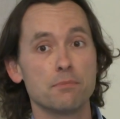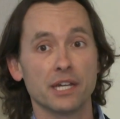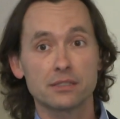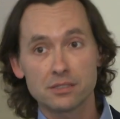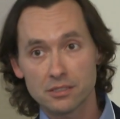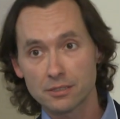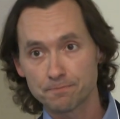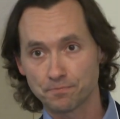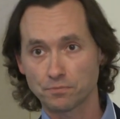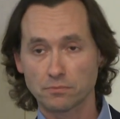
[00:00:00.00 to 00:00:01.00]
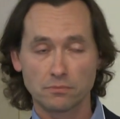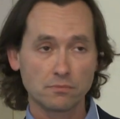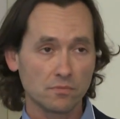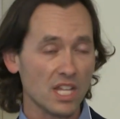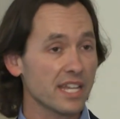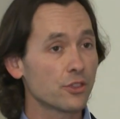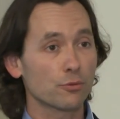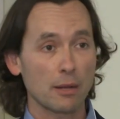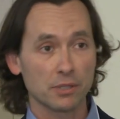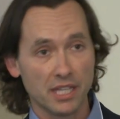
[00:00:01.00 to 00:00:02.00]
BITS in the
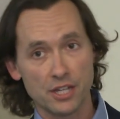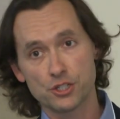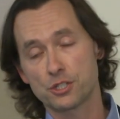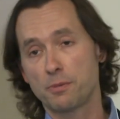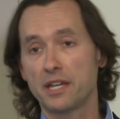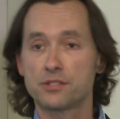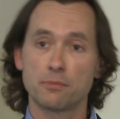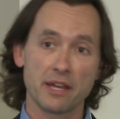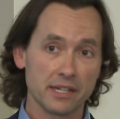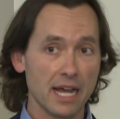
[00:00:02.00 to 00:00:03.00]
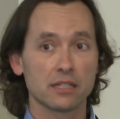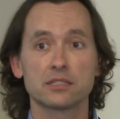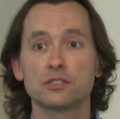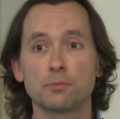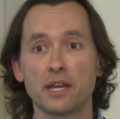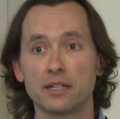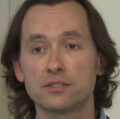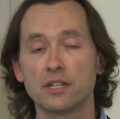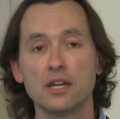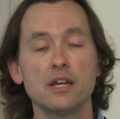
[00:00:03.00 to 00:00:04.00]
replication space, the meta-analysis
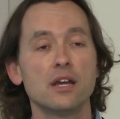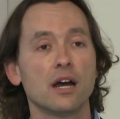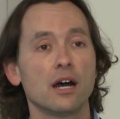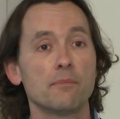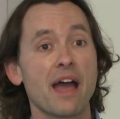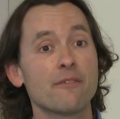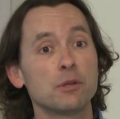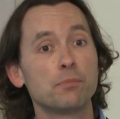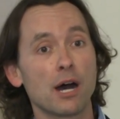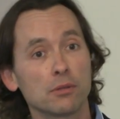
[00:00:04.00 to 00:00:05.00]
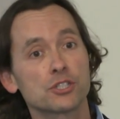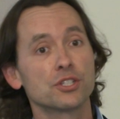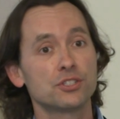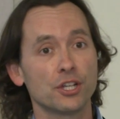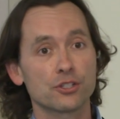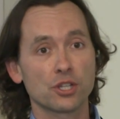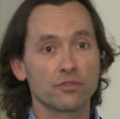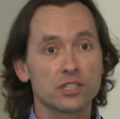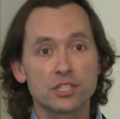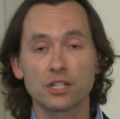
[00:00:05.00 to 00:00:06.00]
space, have been published this year. So
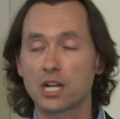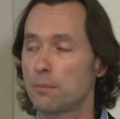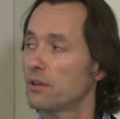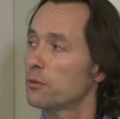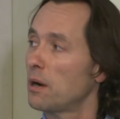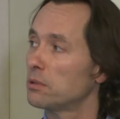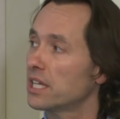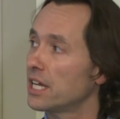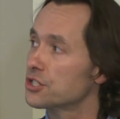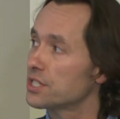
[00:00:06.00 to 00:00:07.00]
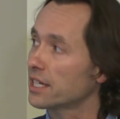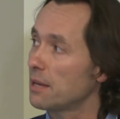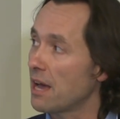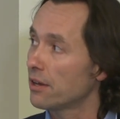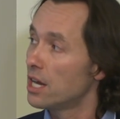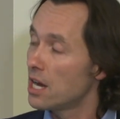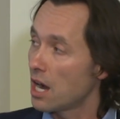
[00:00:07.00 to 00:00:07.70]
I've listed a couple of the publications that came out.